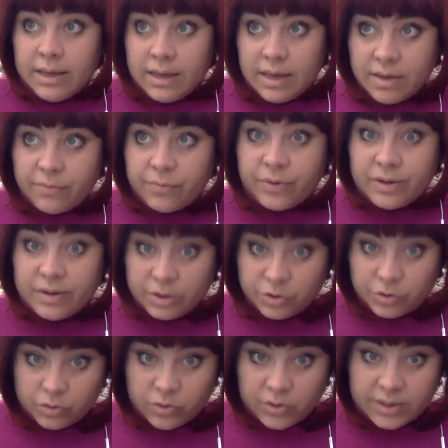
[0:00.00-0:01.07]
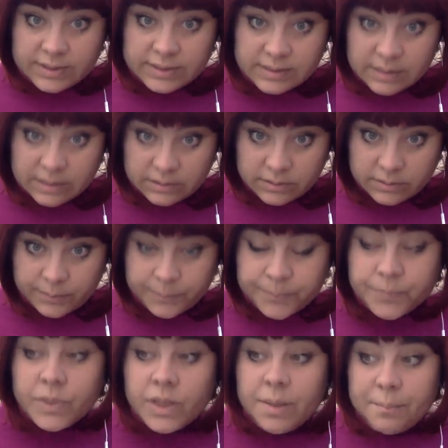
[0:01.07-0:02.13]
have retrograde Saturn,
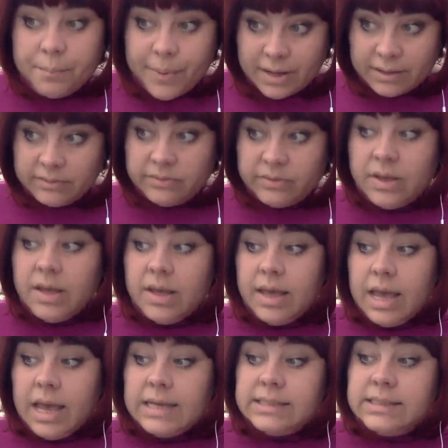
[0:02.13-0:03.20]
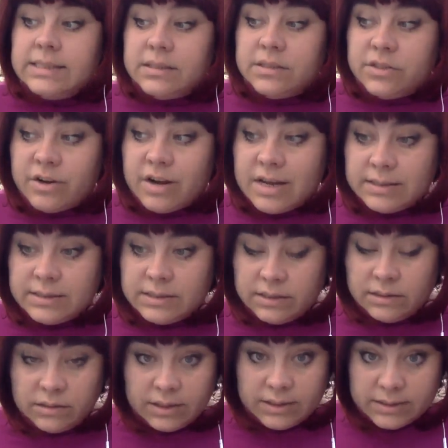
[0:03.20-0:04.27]
but as a transit,